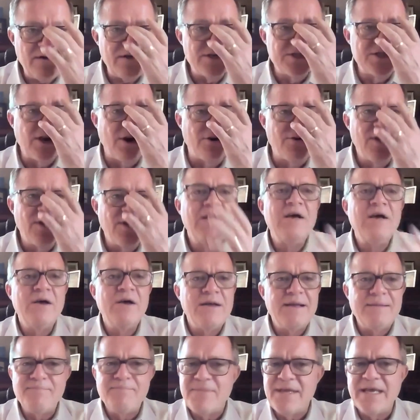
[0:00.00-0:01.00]
So
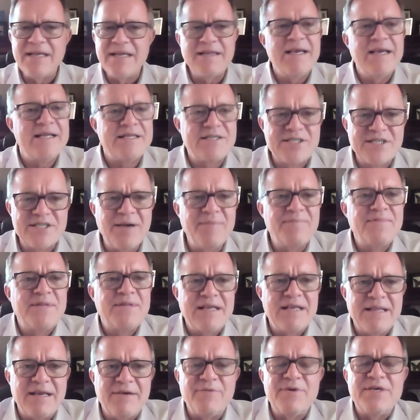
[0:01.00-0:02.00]
it's
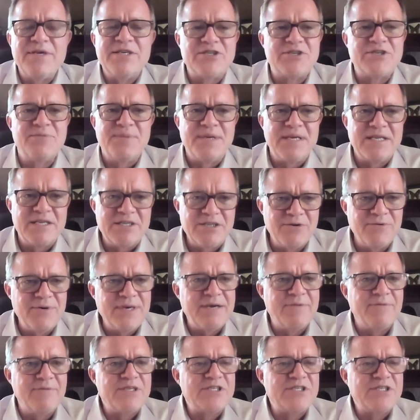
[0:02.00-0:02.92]
something that we should be doing.